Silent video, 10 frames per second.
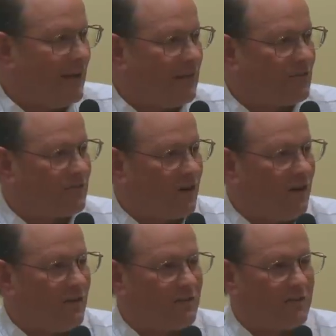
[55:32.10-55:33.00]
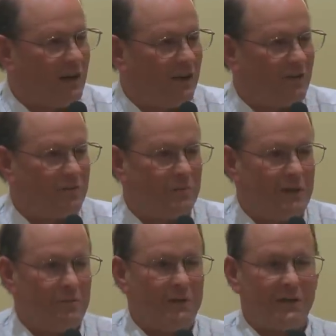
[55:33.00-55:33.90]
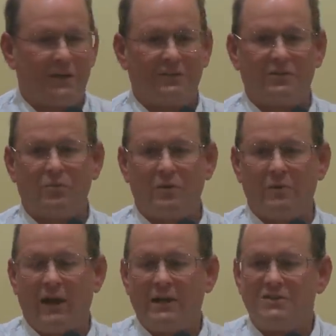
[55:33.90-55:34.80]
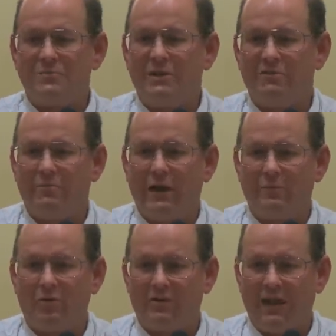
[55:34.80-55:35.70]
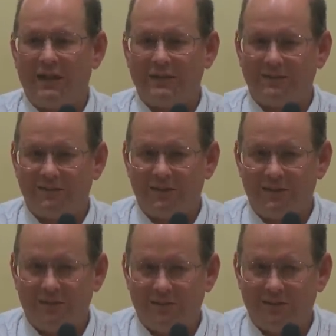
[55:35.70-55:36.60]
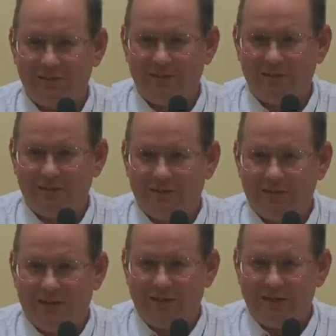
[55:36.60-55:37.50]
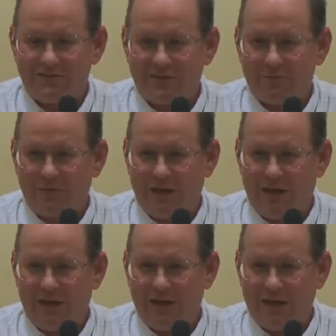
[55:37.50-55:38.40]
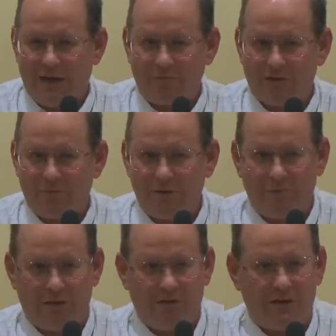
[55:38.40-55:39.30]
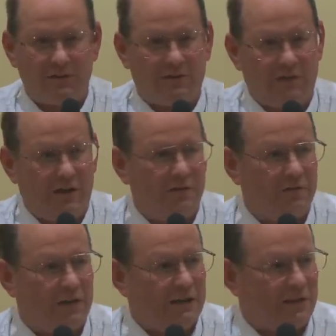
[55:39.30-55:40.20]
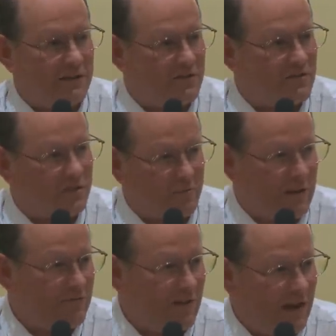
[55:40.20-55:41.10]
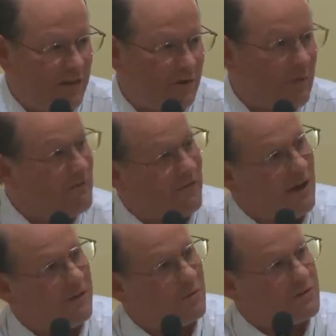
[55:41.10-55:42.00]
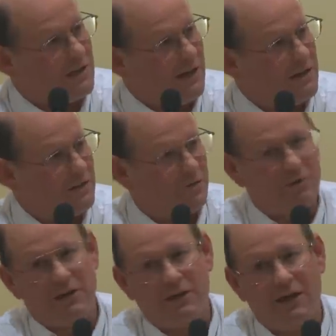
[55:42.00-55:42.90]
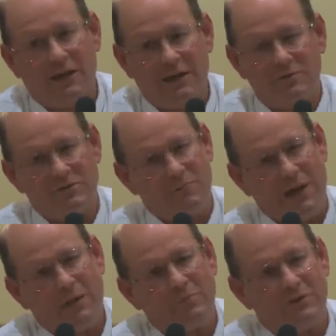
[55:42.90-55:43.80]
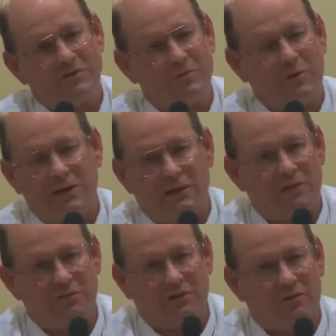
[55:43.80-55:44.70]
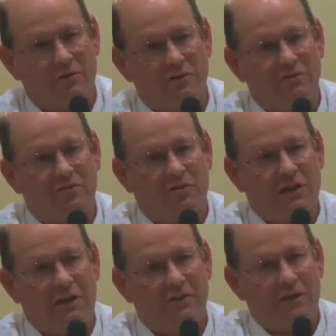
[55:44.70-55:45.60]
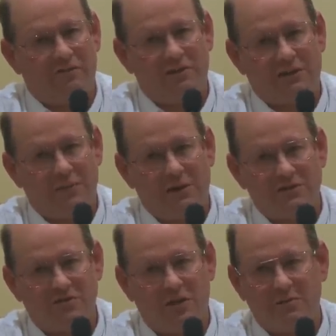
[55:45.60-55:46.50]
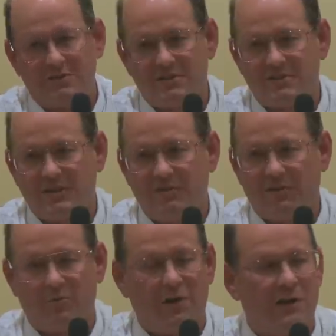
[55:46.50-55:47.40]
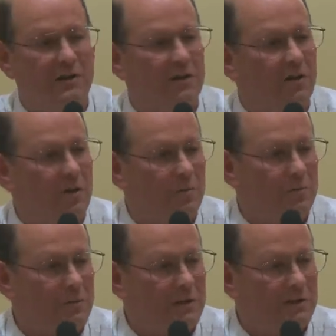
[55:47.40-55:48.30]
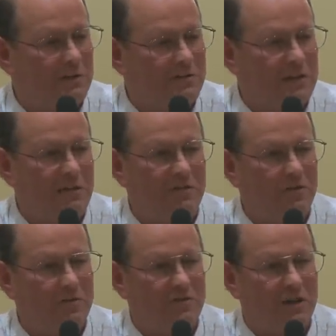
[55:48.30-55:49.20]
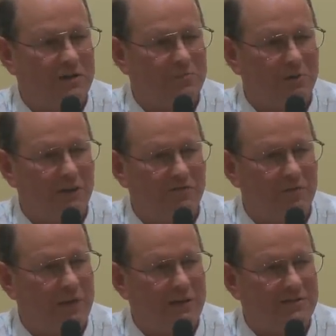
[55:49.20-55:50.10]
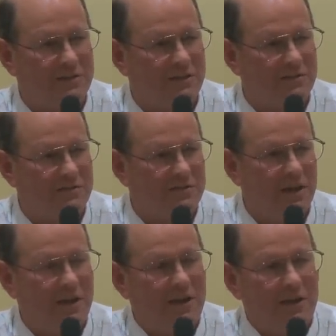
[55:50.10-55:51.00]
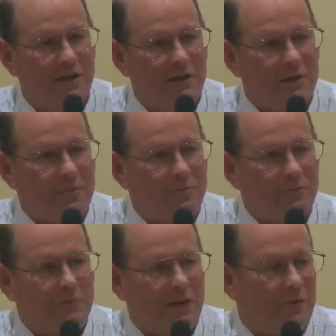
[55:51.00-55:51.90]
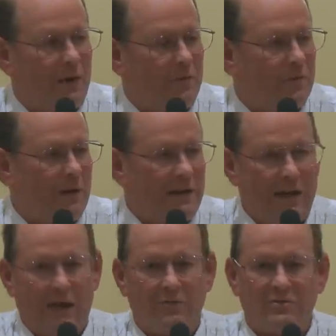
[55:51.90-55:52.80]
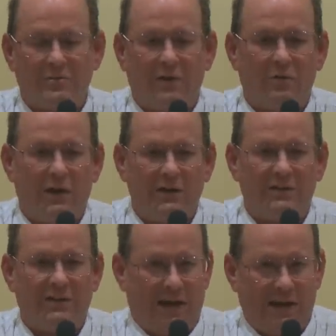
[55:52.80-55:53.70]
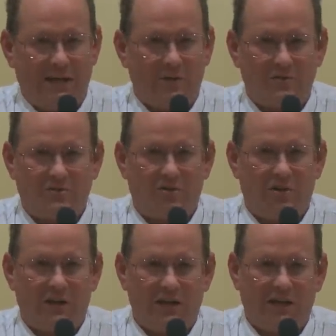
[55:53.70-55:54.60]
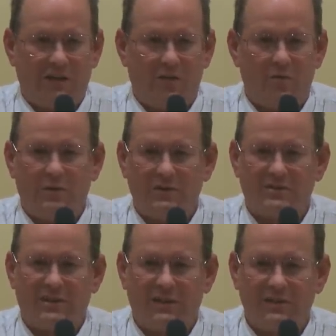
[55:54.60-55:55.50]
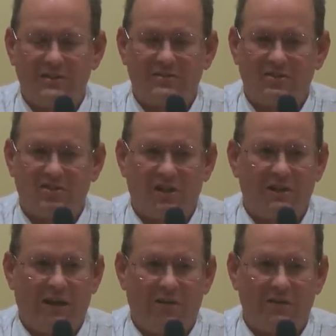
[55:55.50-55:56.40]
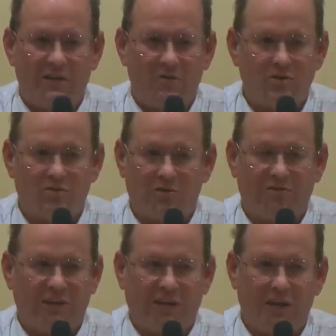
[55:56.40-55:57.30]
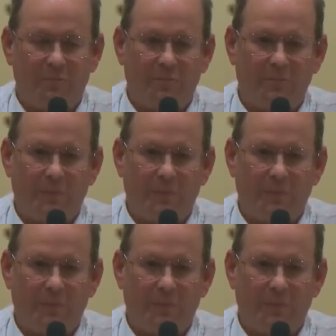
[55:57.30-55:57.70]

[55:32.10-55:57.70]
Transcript: That skull scares me because it reminds me of my mortality and that someday I'm going to be buried in the ground like they just took my father. My father was ninety-three. He was a Baptist, but he loved the Lord with his whole heart. And every time I saw him, he says, Steve, I'm ready to go home and meet the Savior who shed his blood for my sins. And right when my dad was about ready to die, he was turning yellow. His kidneys had shut down and he was shriveling up.